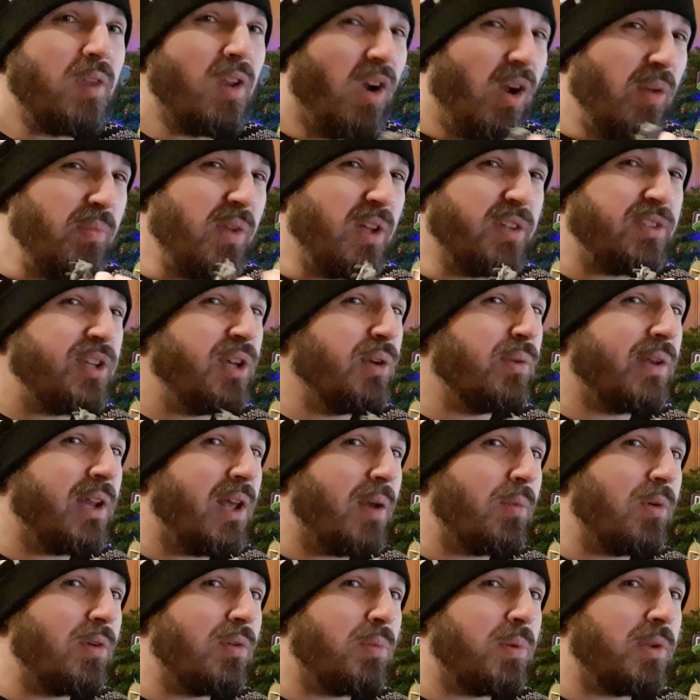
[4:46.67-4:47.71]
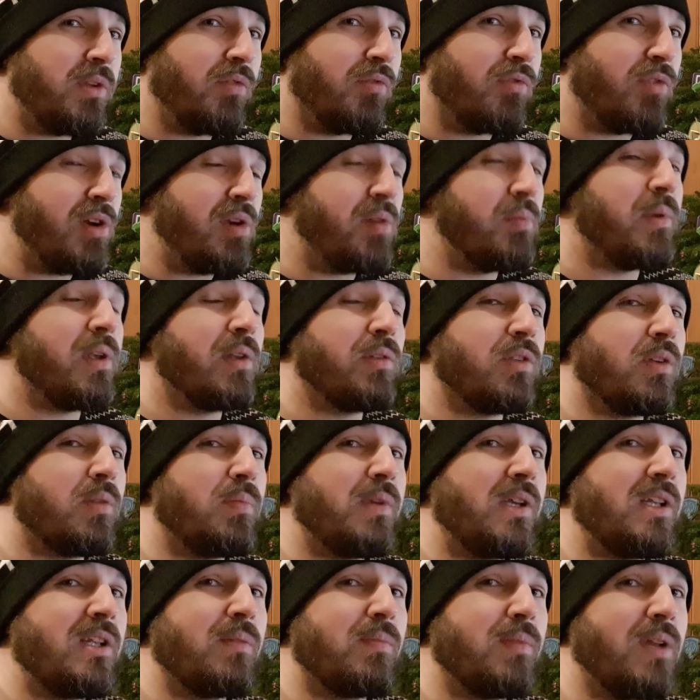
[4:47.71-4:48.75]
I'm not too enamored with the rear mounted
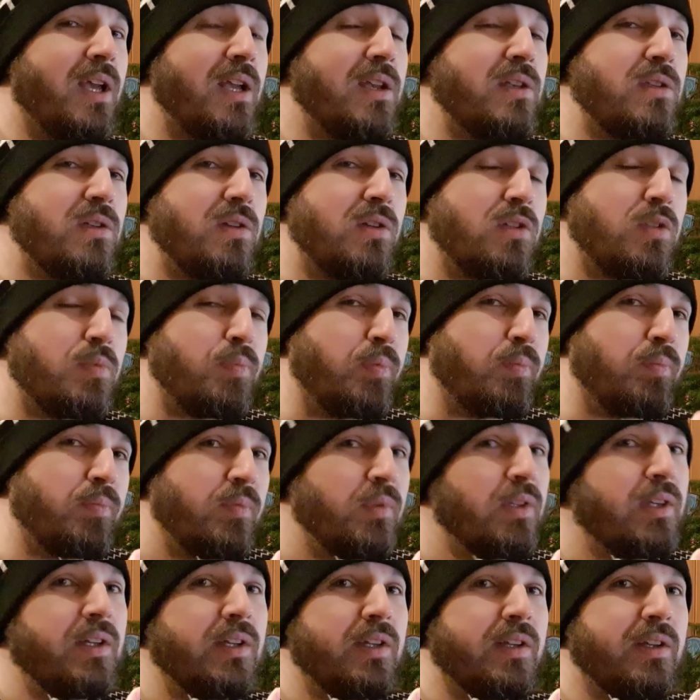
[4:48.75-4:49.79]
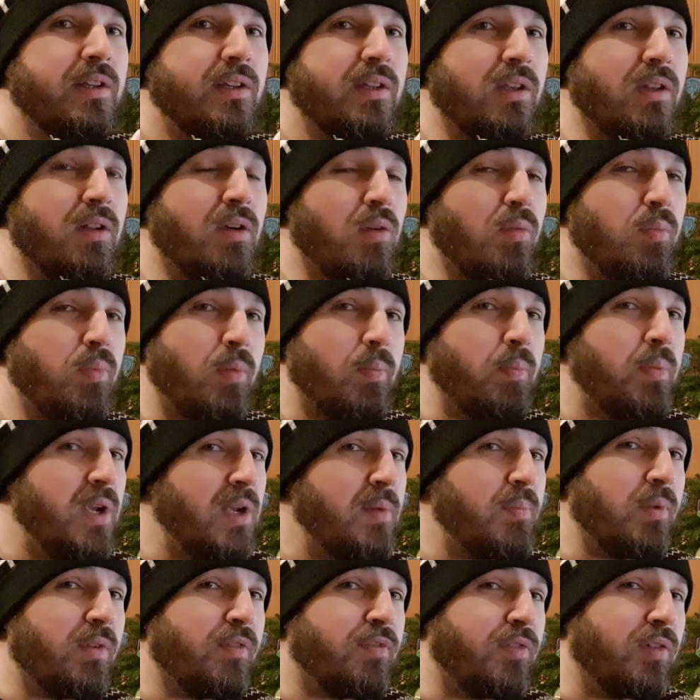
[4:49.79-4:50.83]
medium lasers, you know, but
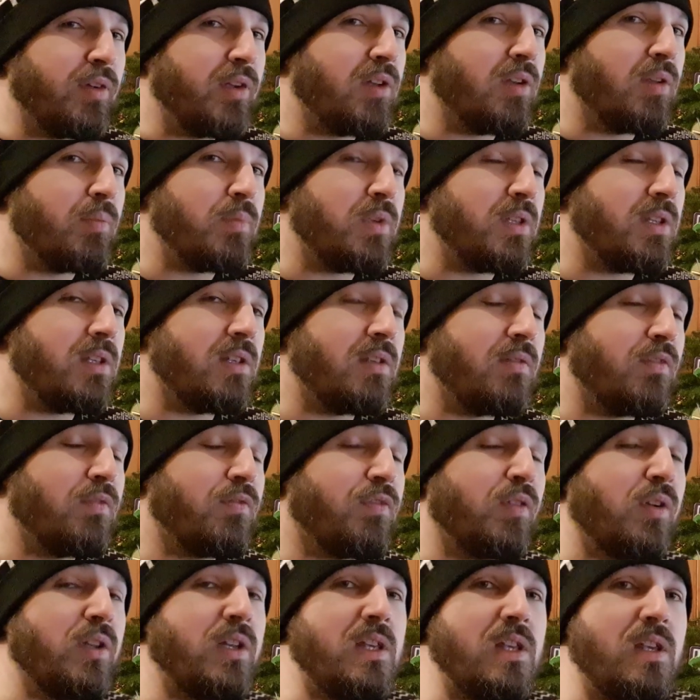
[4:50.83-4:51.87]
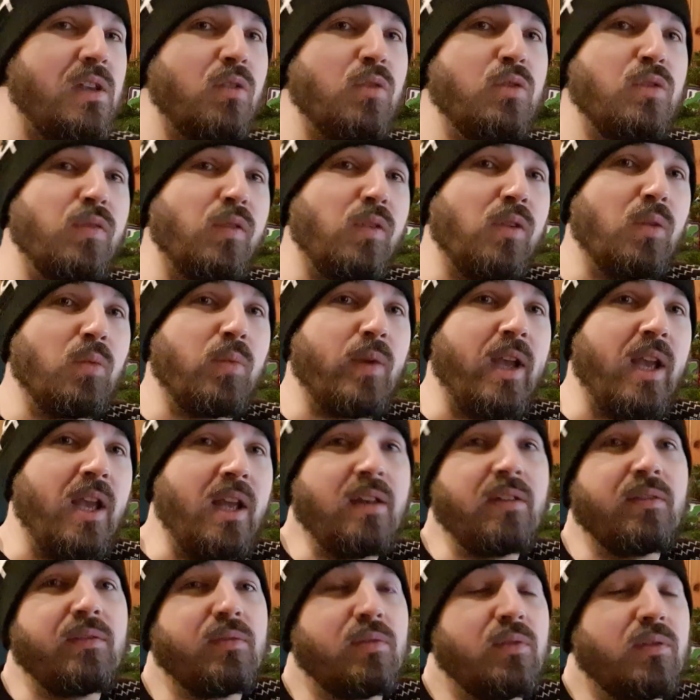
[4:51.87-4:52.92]
people find it useful
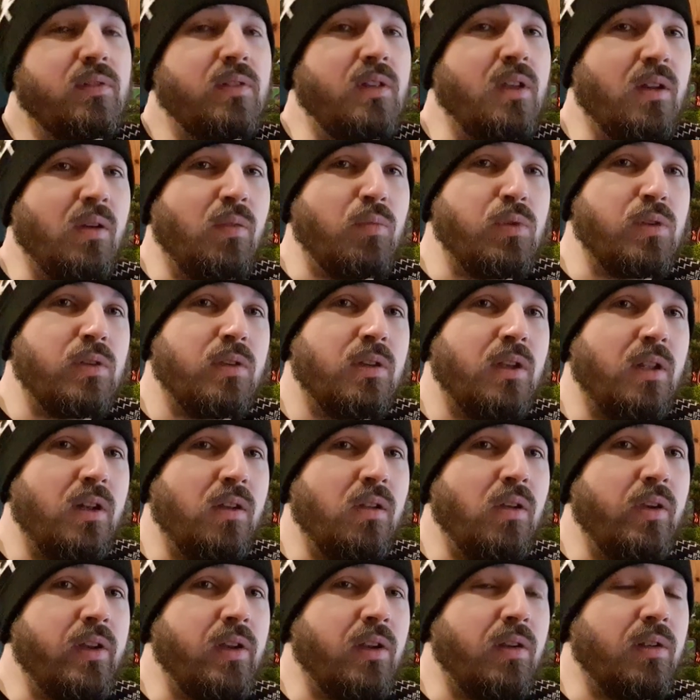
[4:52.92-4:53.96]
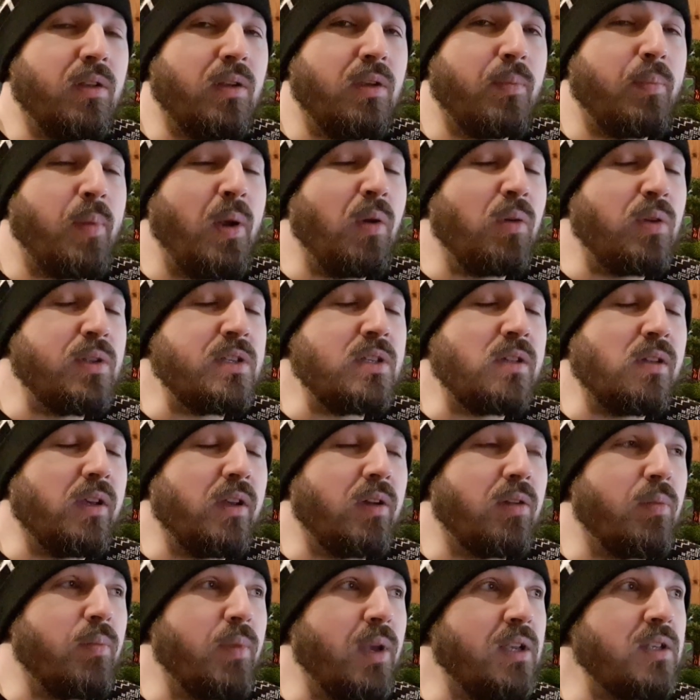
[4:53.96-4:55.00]
when, you know, opponents'
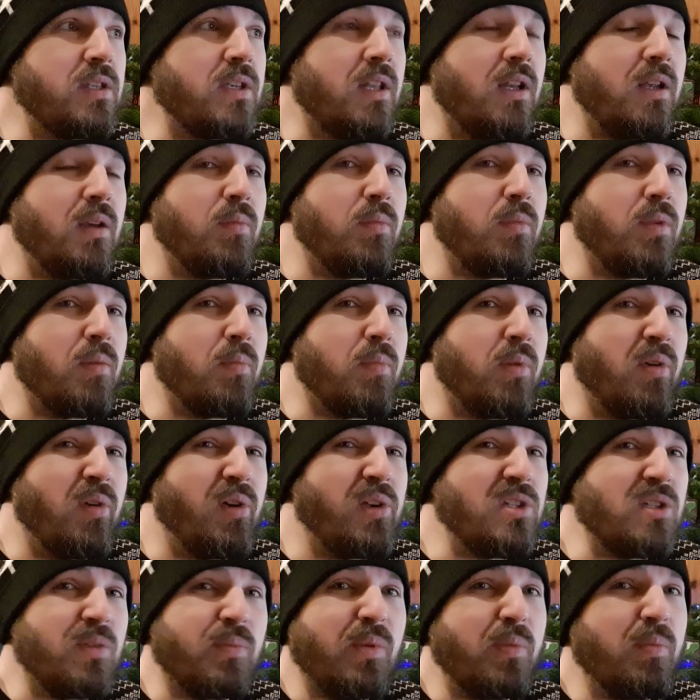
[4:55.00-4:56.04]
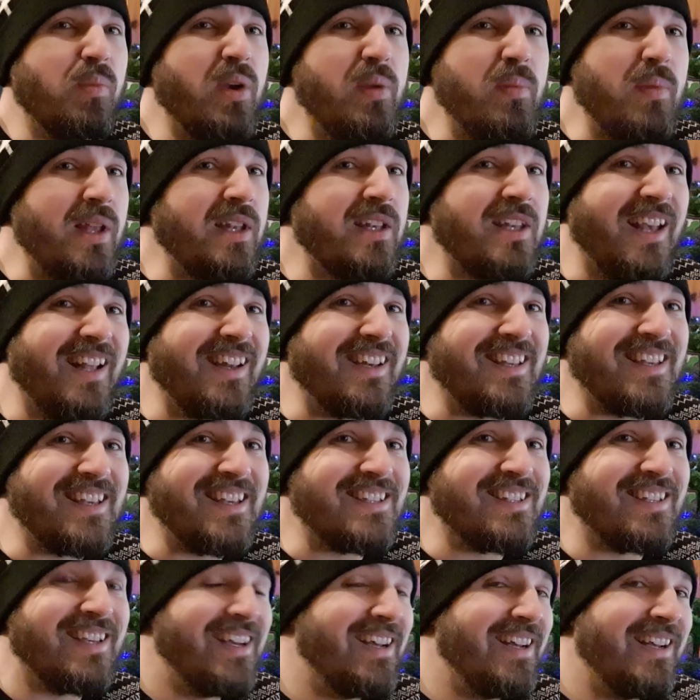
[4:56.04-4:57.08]
lighter mechs get in and behind you. But my mentality
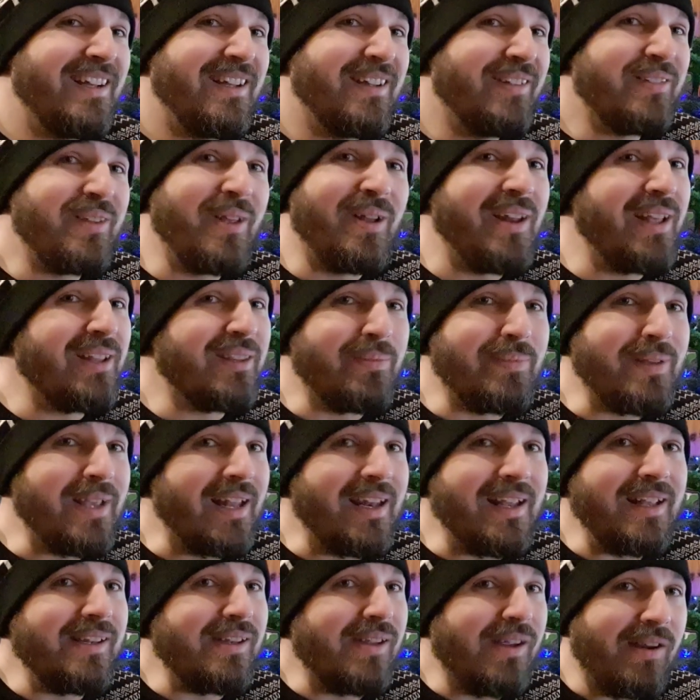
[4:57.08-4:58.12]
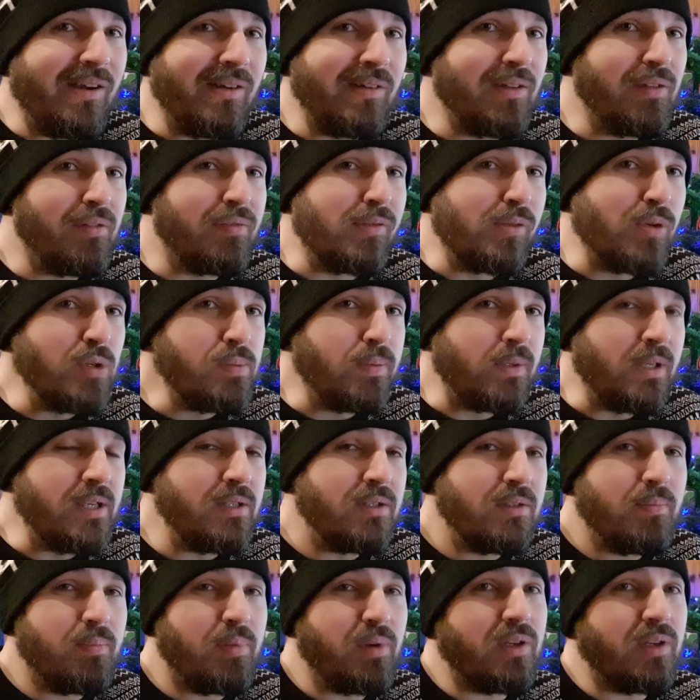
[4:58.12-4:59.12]
is, don't let them get in there in the first place.